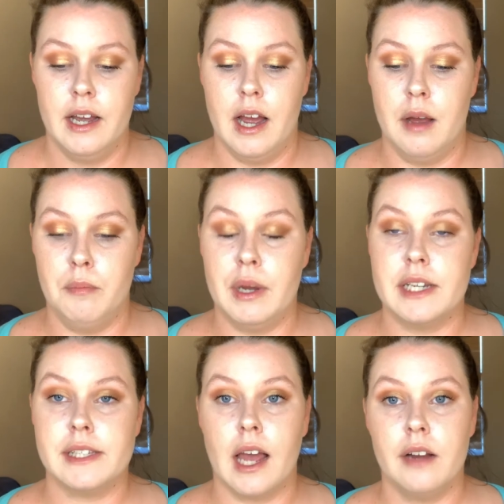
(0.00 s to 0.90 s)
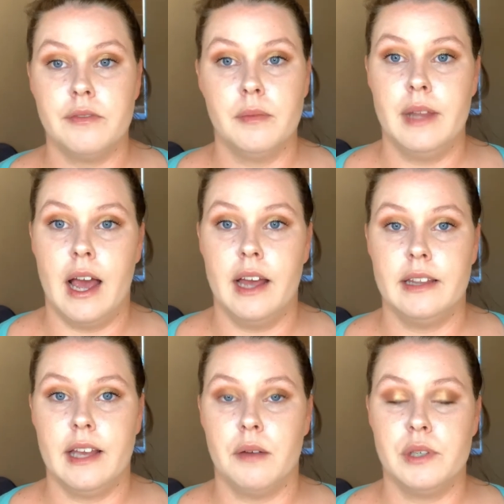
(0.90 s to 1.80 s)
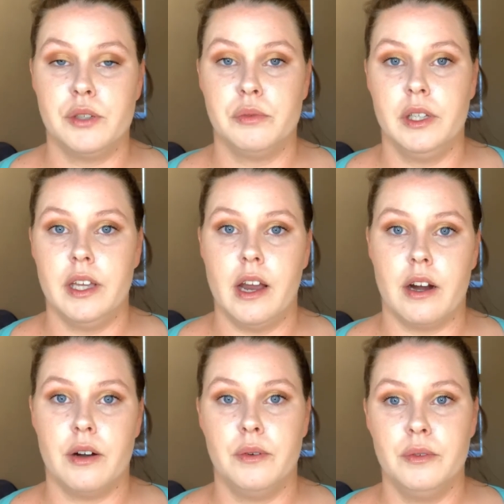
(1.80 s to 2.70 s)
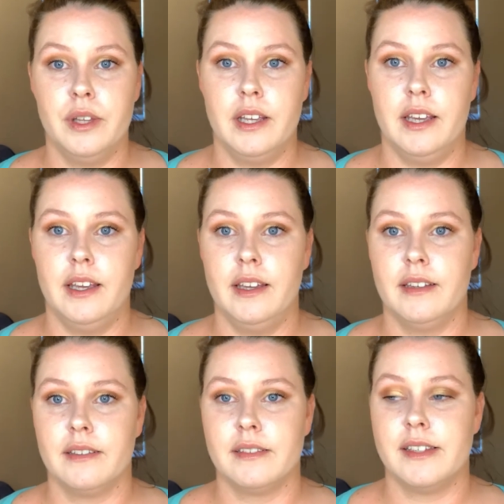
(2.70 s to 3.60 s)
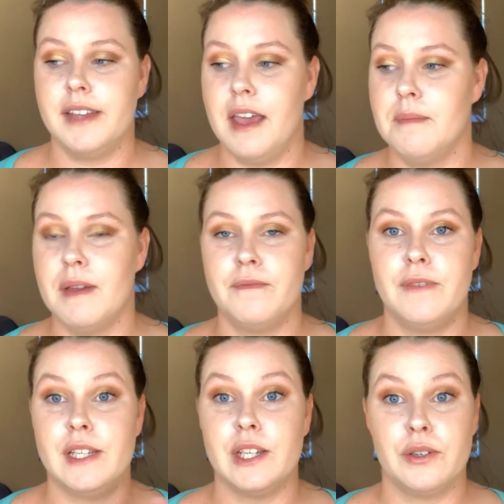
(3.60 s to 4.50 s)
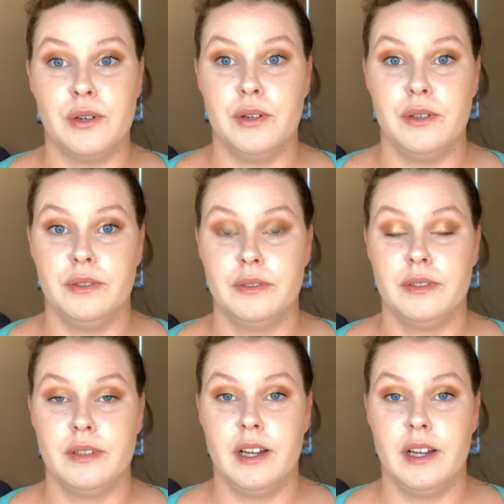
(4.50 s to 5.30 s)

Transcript: But aside from that, that was really our only same physical